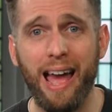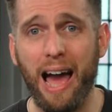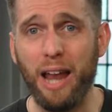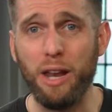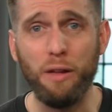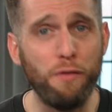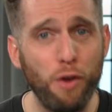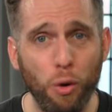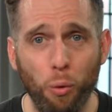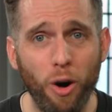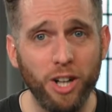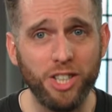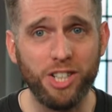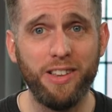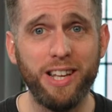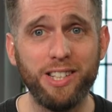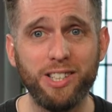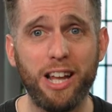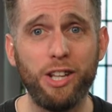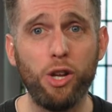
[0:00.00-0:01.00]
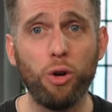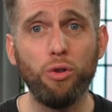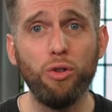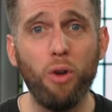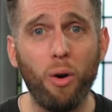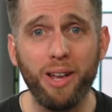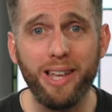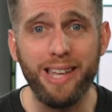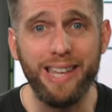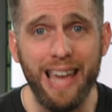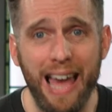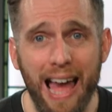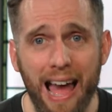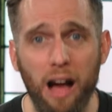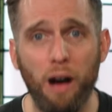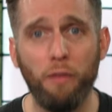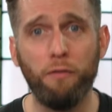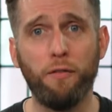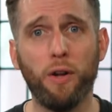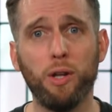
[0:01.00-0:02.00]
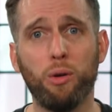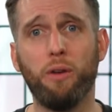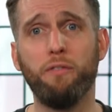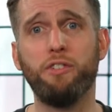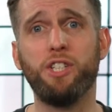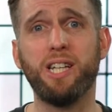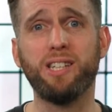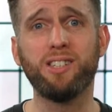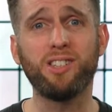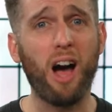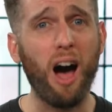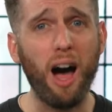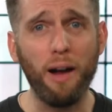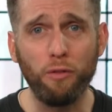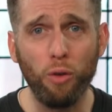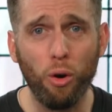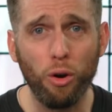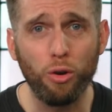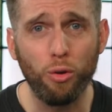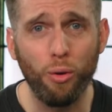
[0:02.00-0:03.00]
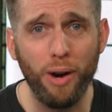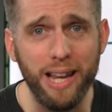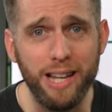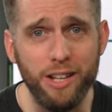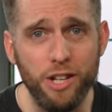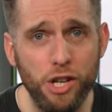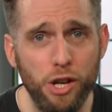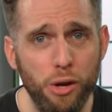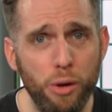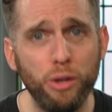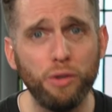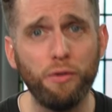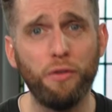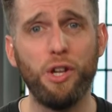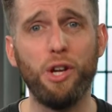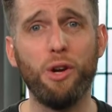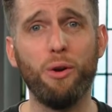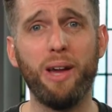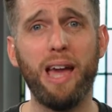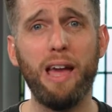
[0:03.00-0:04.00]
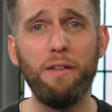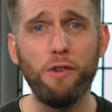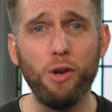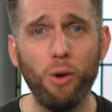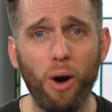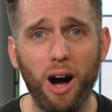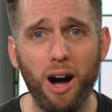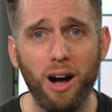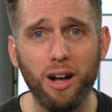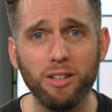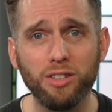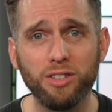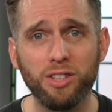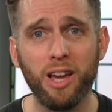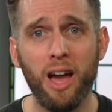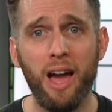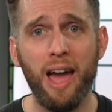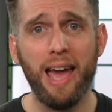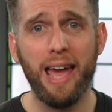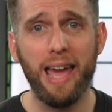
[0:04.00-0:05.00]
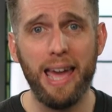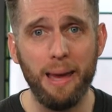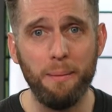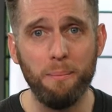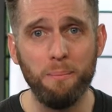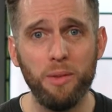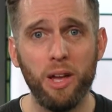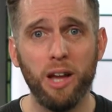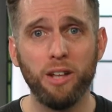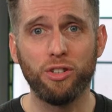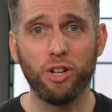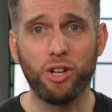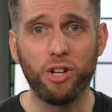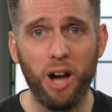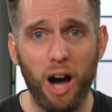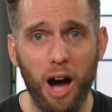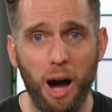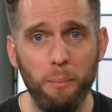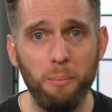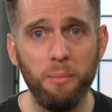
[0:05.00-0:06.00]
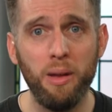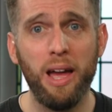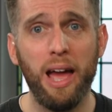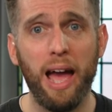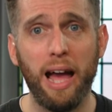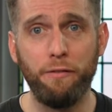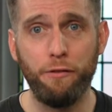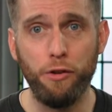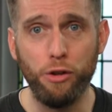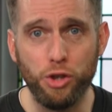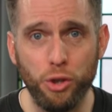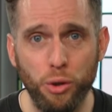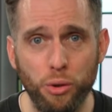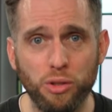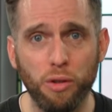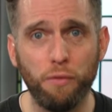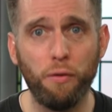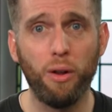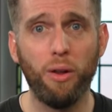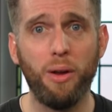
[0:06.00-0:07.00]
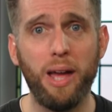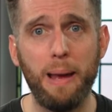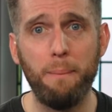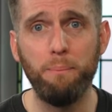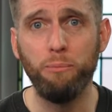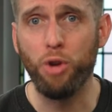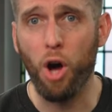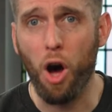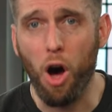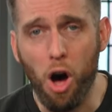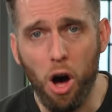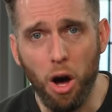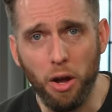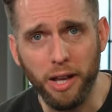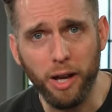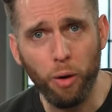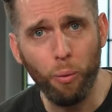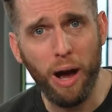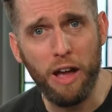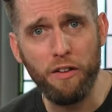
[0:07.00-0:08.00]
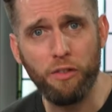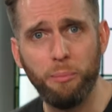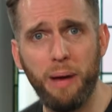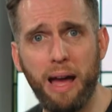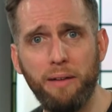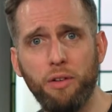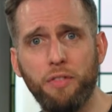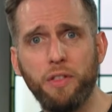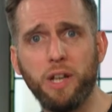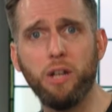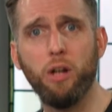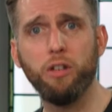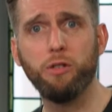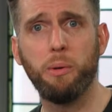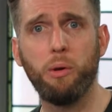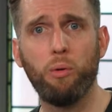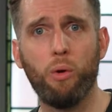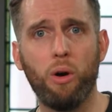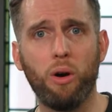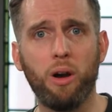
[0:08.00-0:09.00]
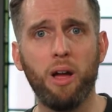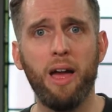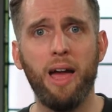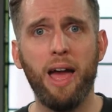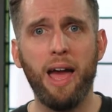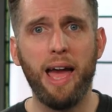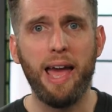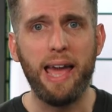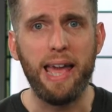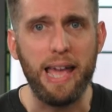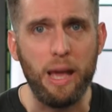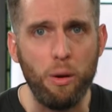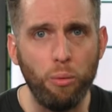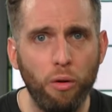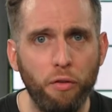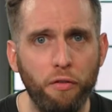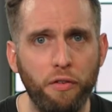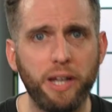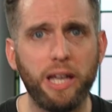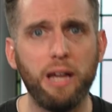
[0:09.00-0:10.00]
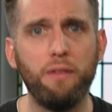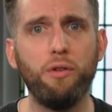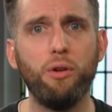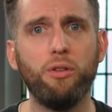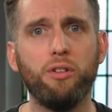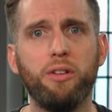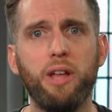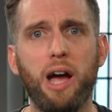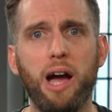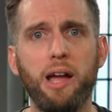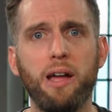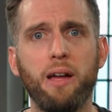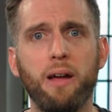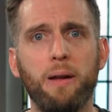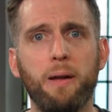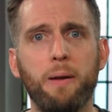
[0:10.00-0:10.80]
And if you're watching this and you're not yet a follower of Jesus, I've got great news for you. If you ask him to come, if you choose to follow him, turning away from everything you know to be wrong, he will forgive you today.